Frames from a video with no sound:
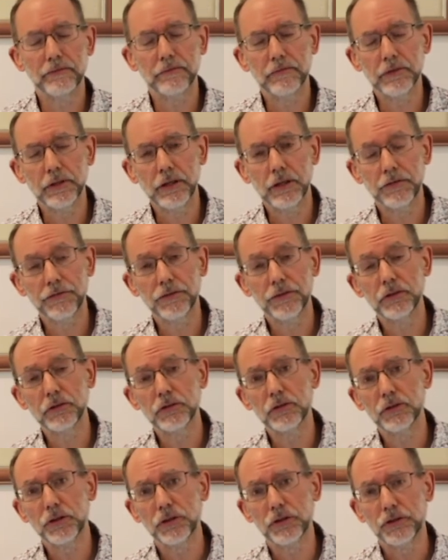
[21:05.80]
if you
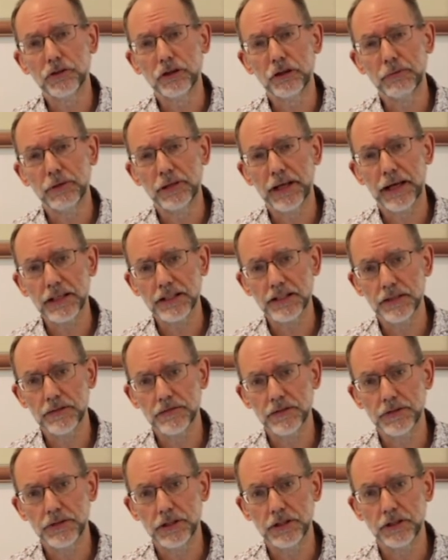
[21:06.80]
look at human
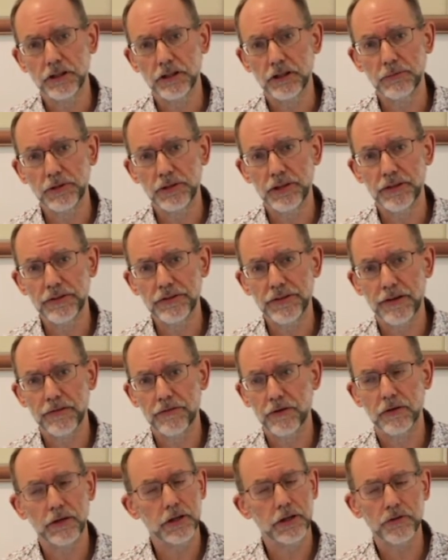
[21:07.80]
activity, human
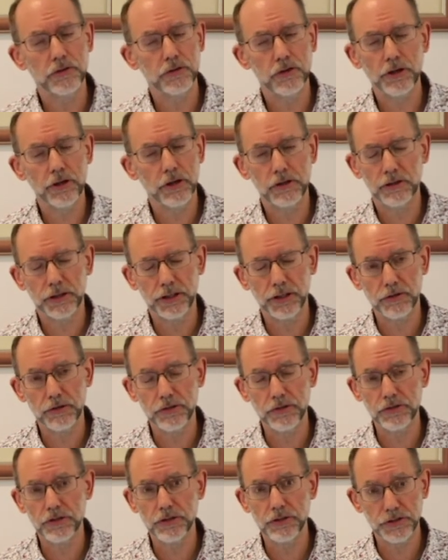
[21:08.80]
endeavour, and it's not only
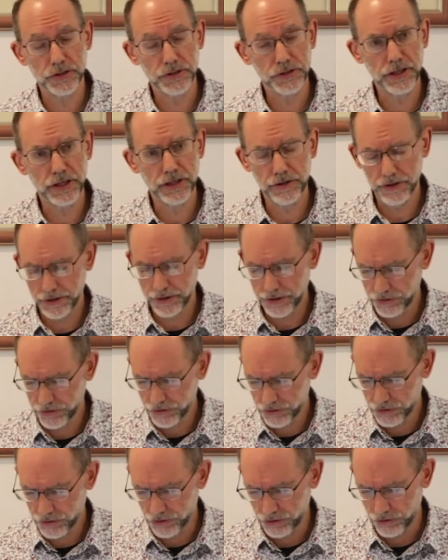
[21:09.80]
Christians, it's
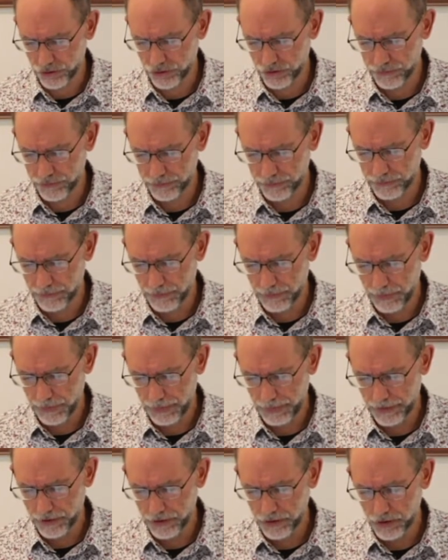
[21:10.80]
atheists too,
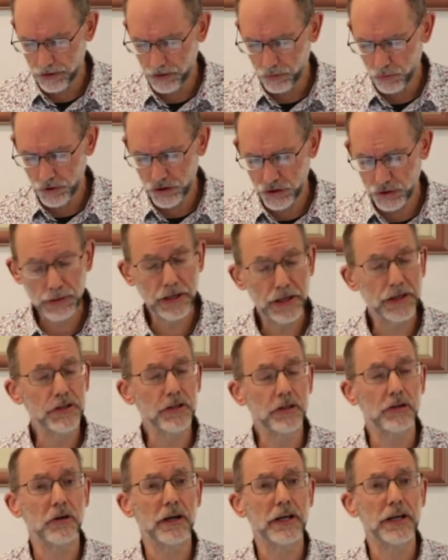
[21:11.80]
we spend a
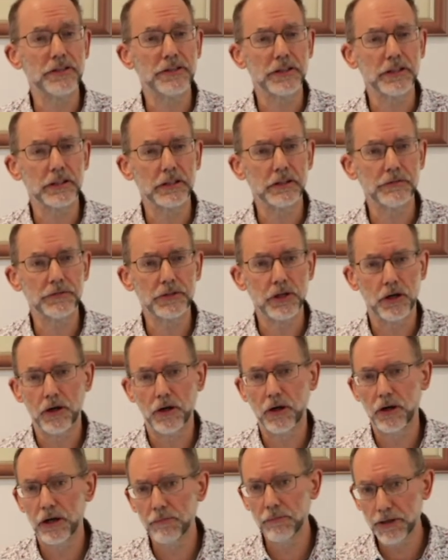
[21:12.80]
great deal of
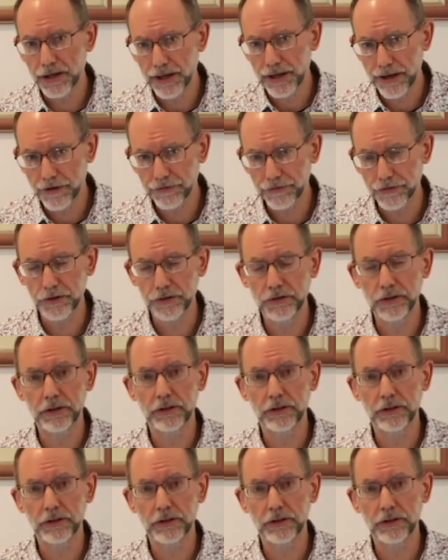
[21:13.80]
time and effort in